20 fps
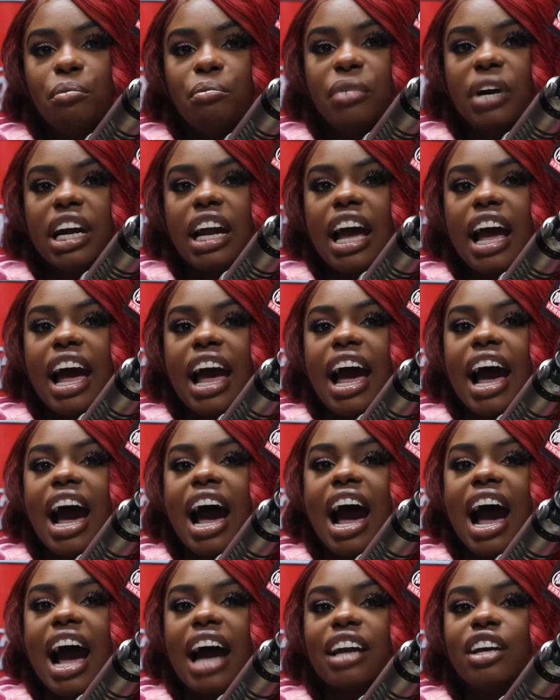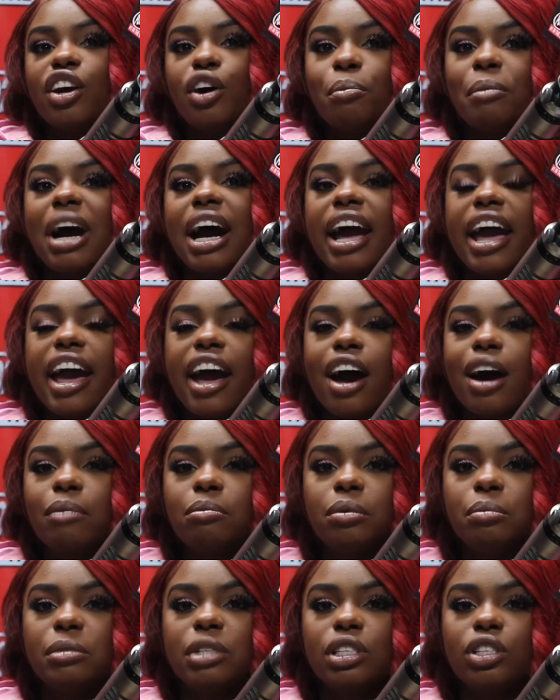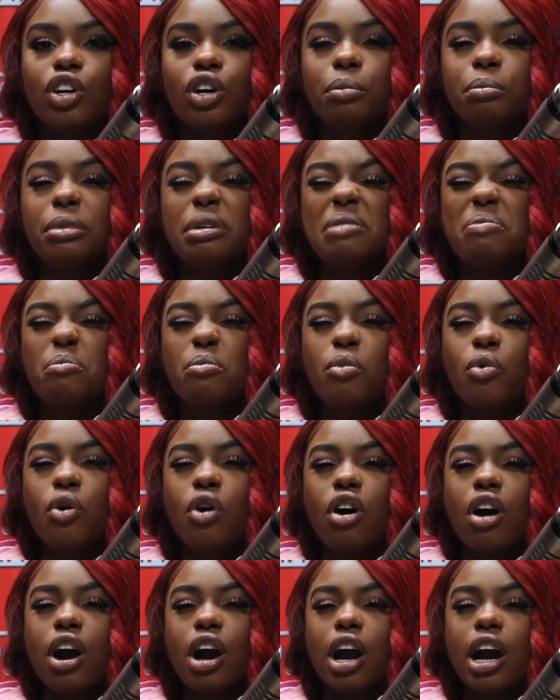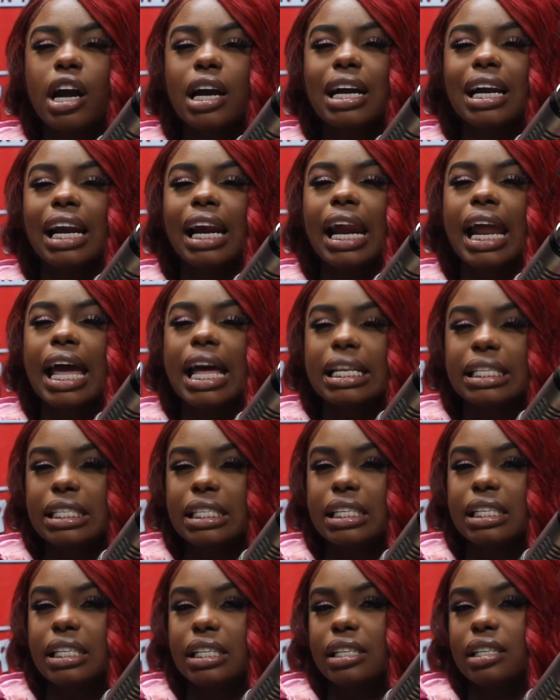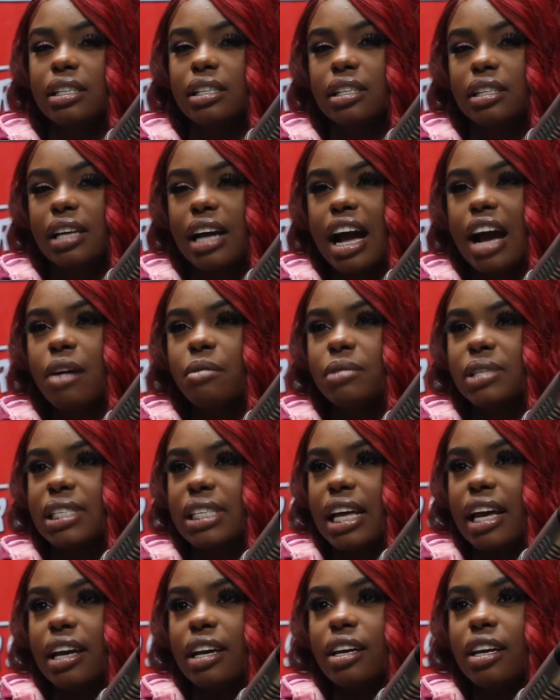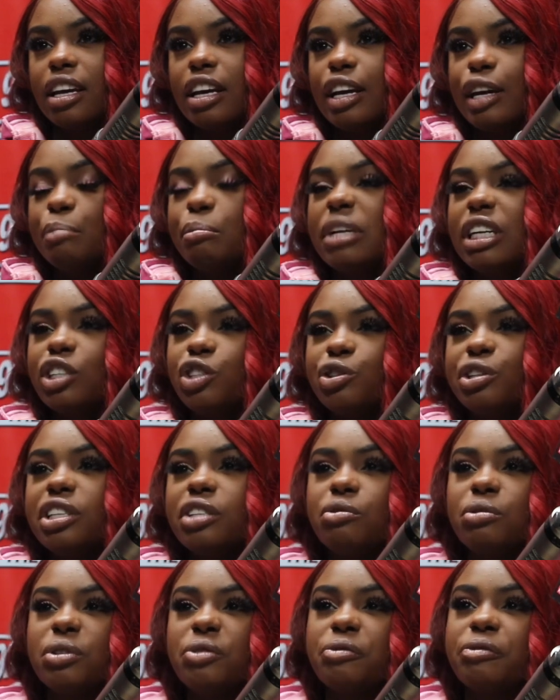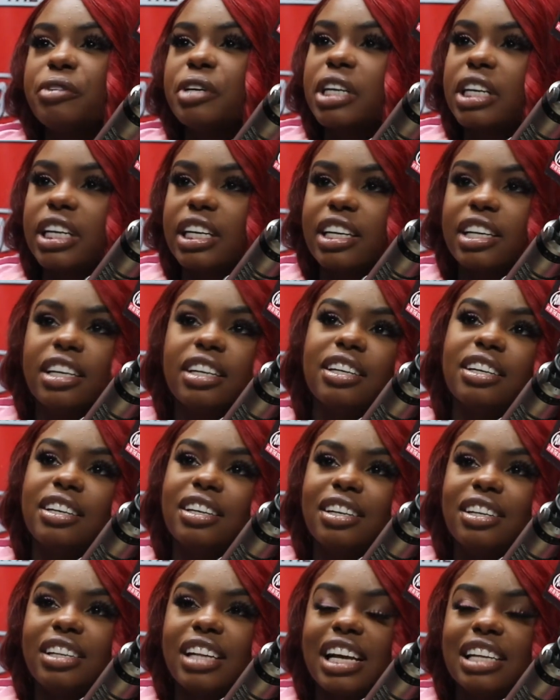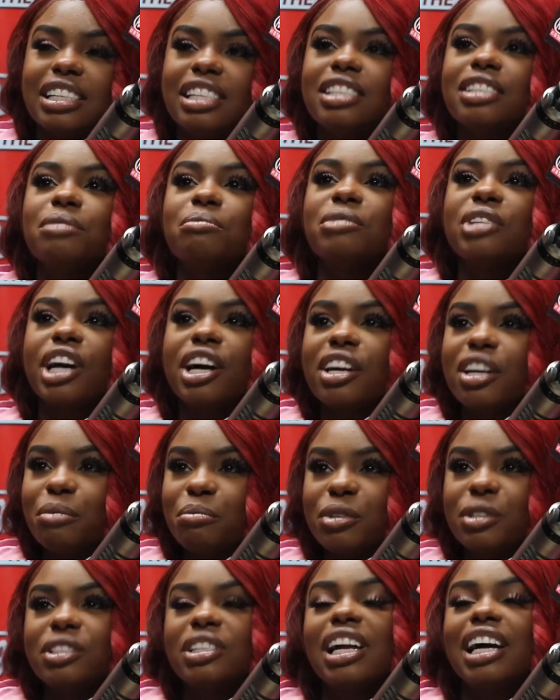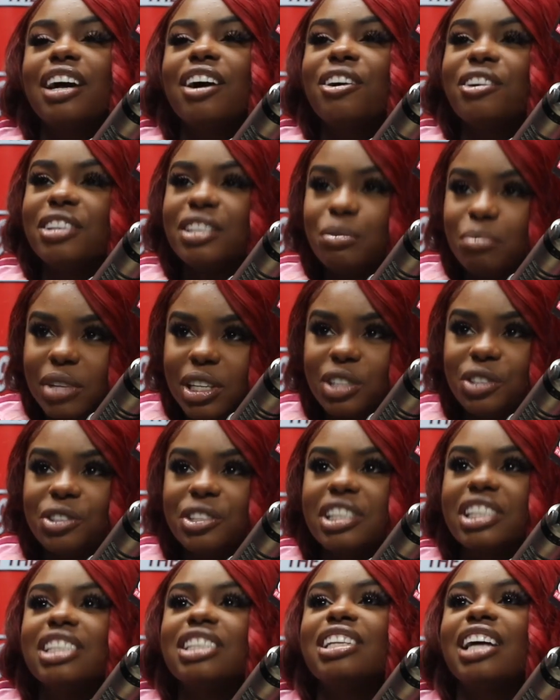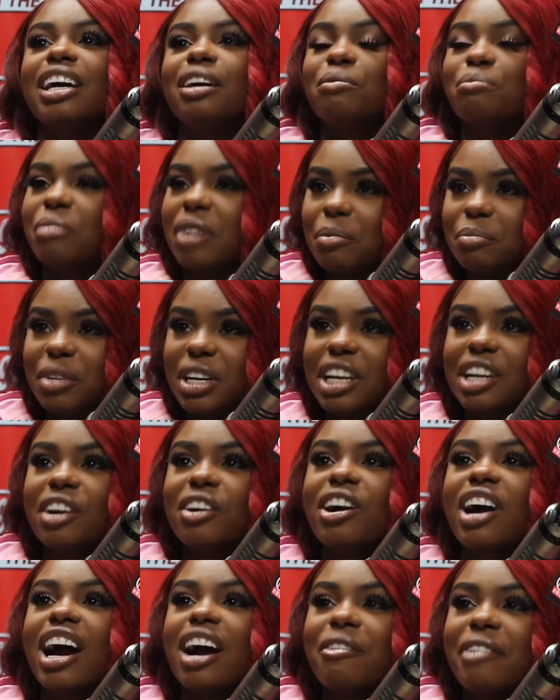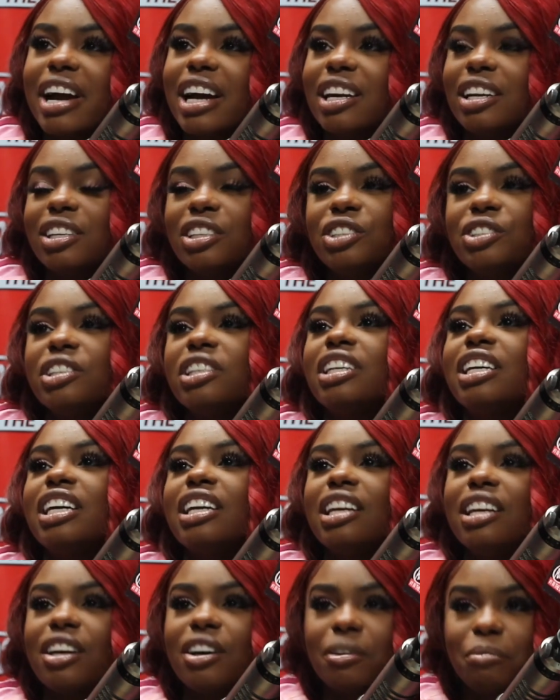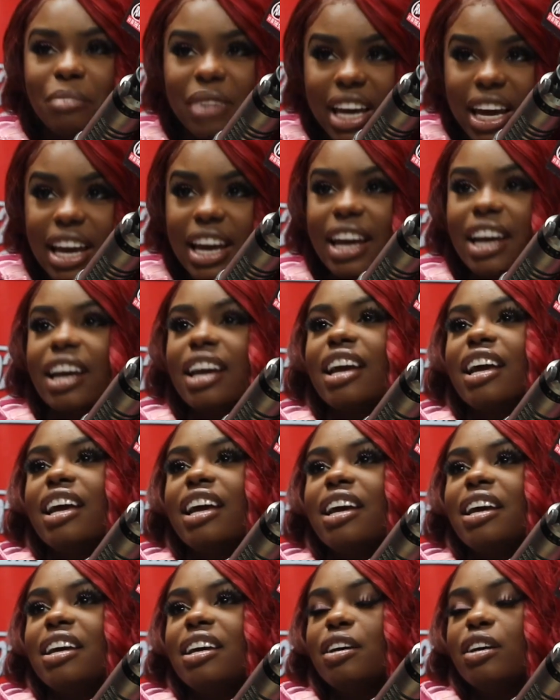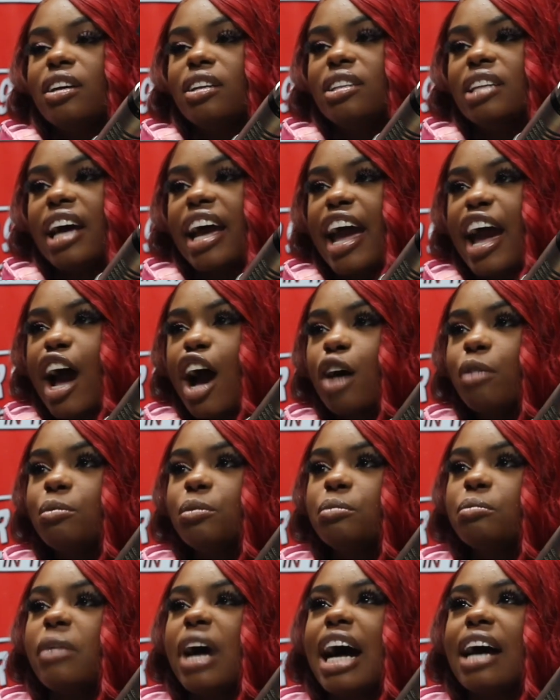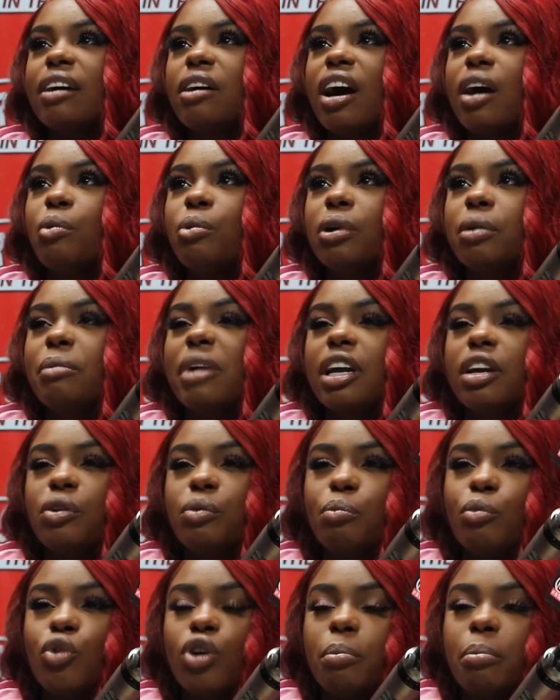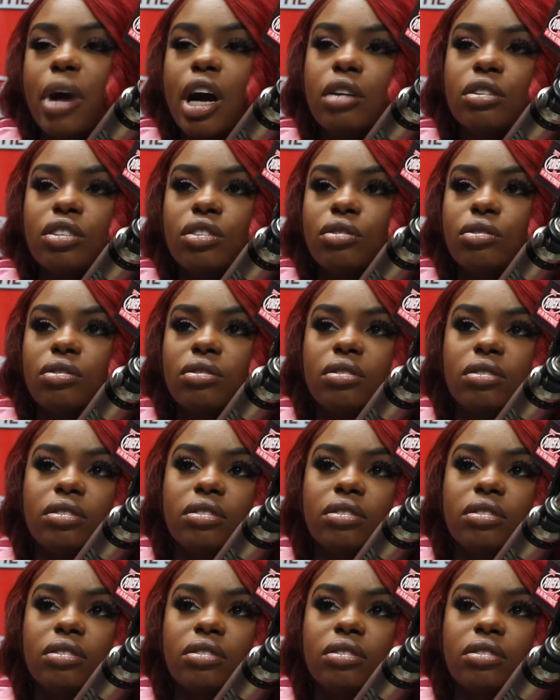but I know my album is going to be more classic, I would say. Big Dreezy was fun. Like, this some turn-up music. Like, oh, this Big Dreezy. Like, bump it in your car right down the street, get in your bag. The album, I want to make it more personal.